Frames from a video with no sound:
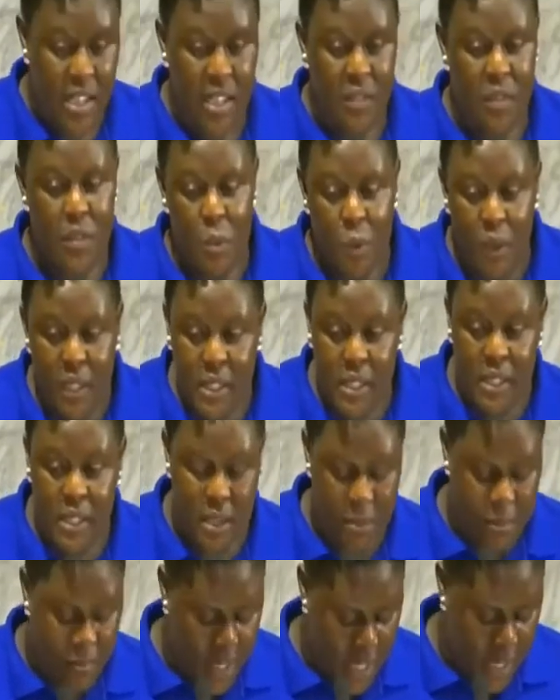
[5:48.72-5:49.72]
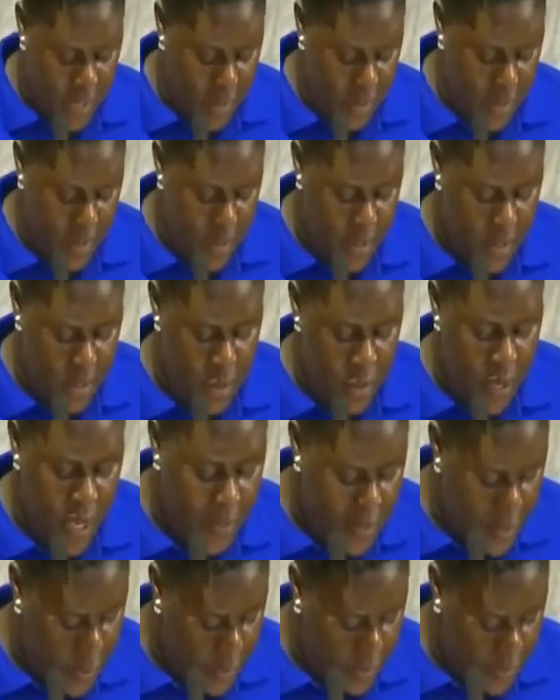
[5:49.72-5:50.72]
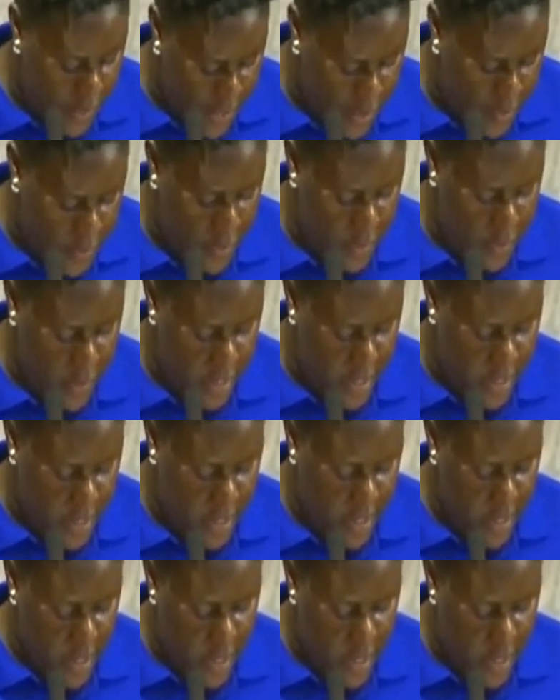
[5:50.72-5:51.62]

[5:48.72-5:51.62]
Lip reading: If you want something, you have to fight for it.